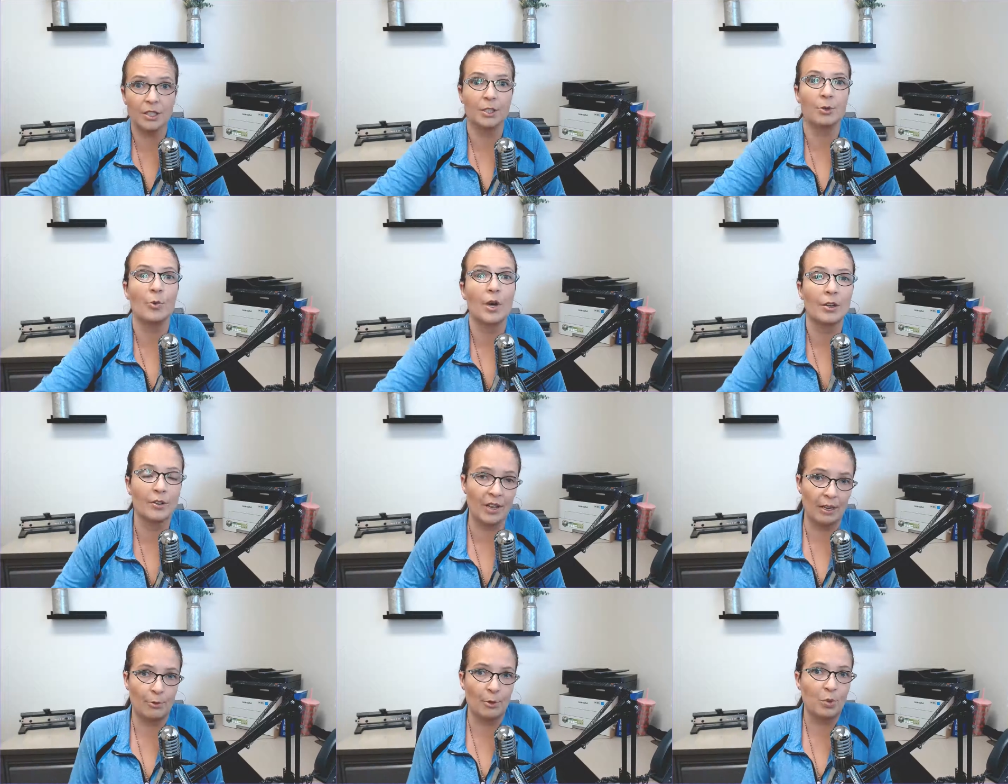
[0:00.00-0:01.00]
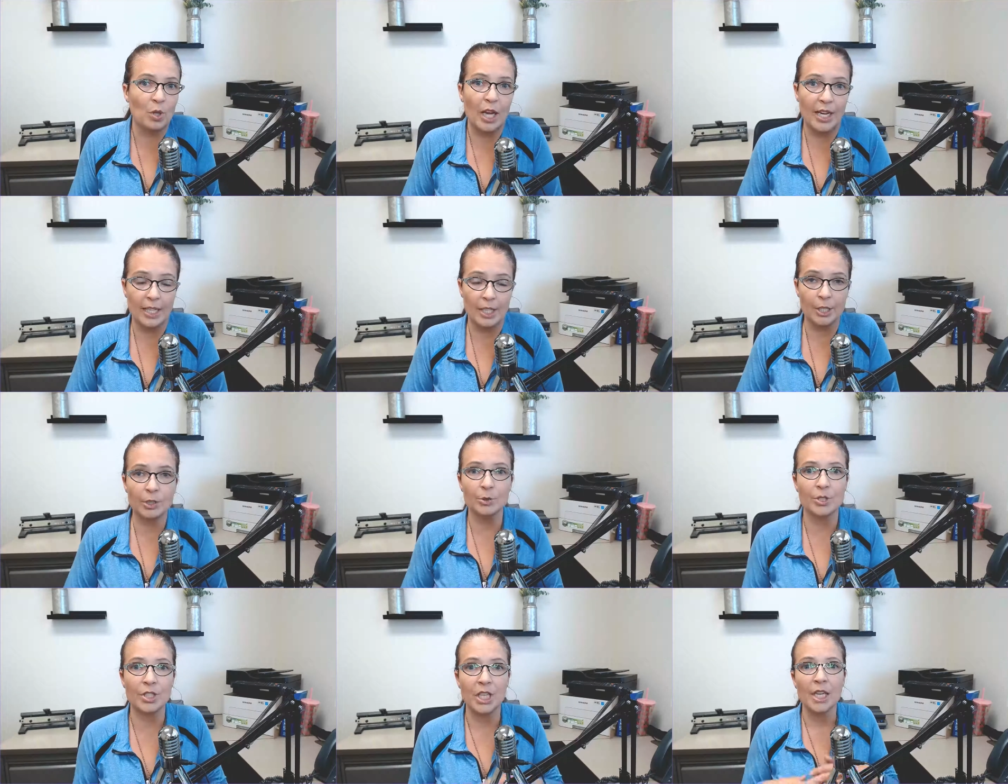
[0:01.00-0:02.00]
where that reply
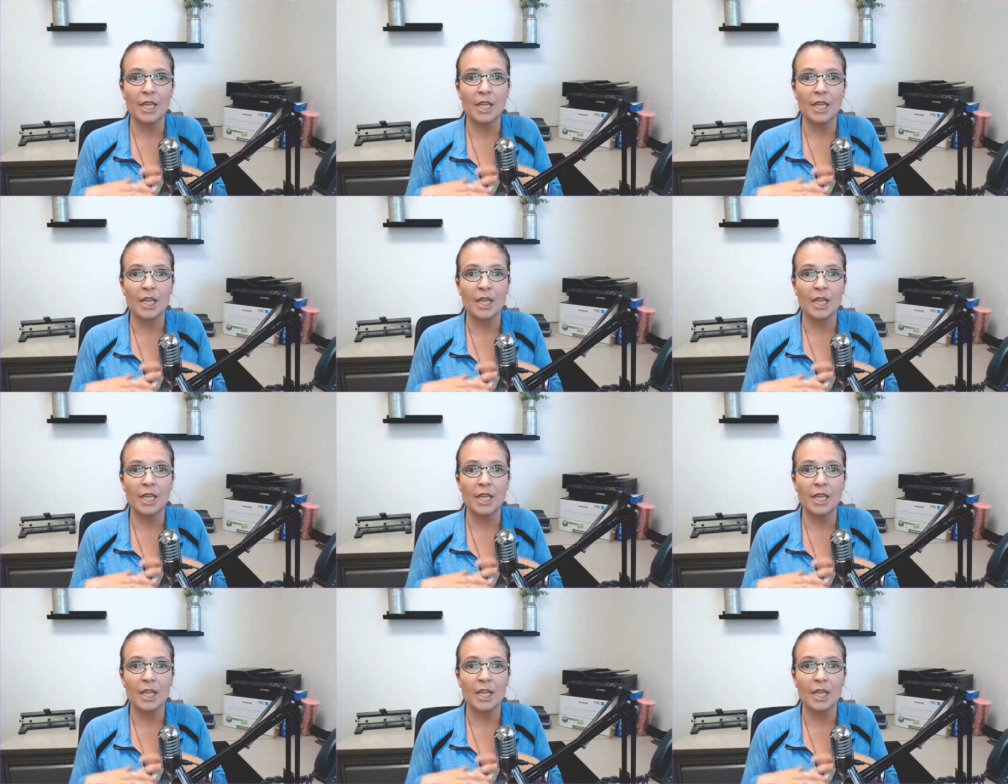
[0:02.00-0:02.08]
goes